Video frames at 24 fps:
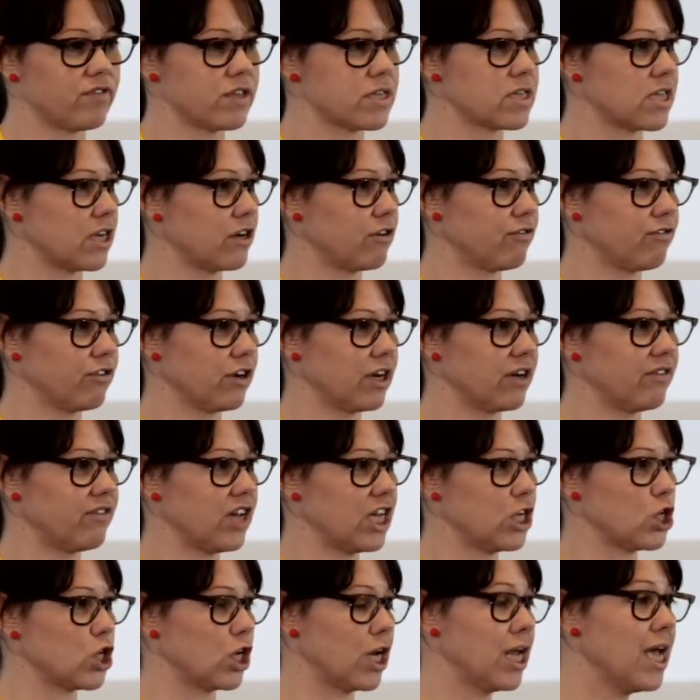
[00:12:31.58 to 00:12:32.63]
of the Center for
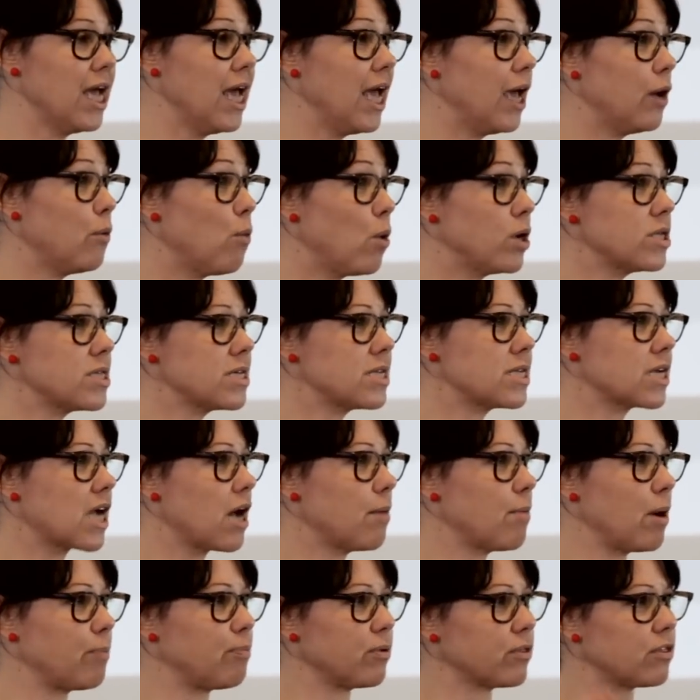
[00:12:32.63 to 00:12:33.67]
Innovation. It wasn't to
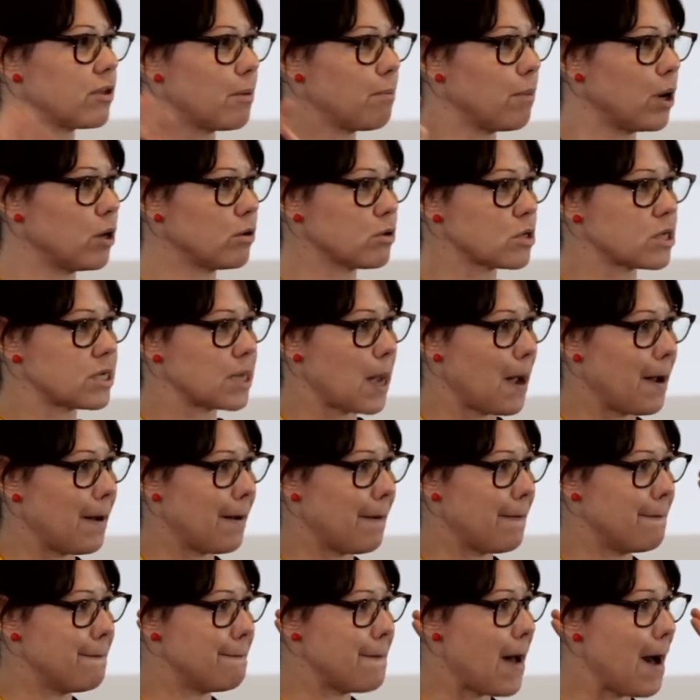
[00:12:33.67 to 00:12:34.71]
come up with the most
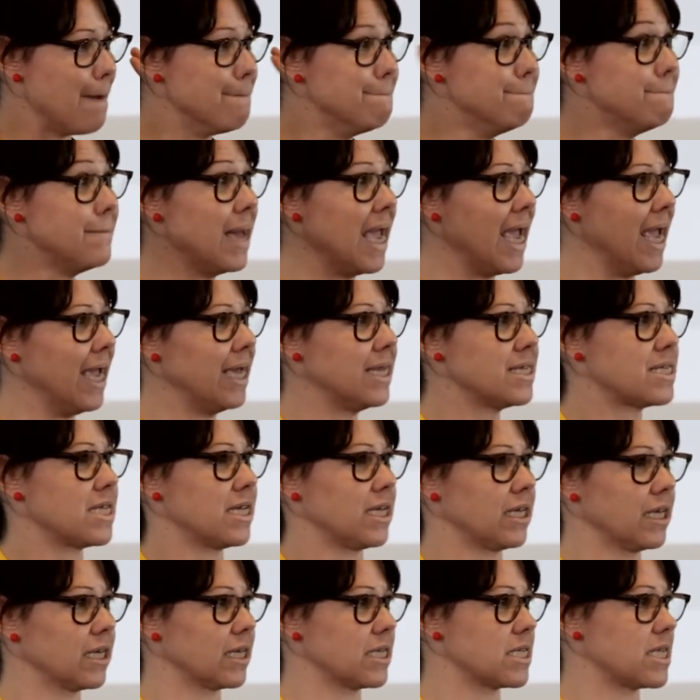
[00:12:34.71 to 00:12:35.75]

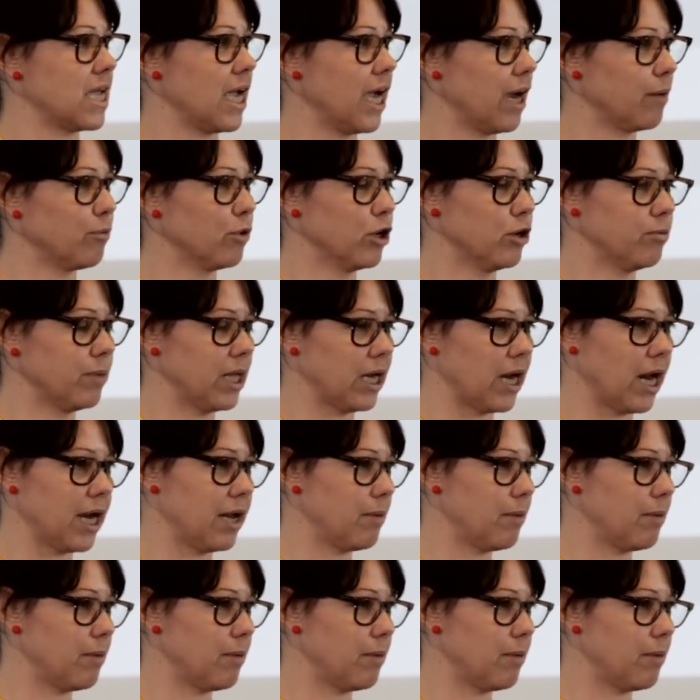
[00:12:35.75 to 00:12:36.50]
amazing exam room that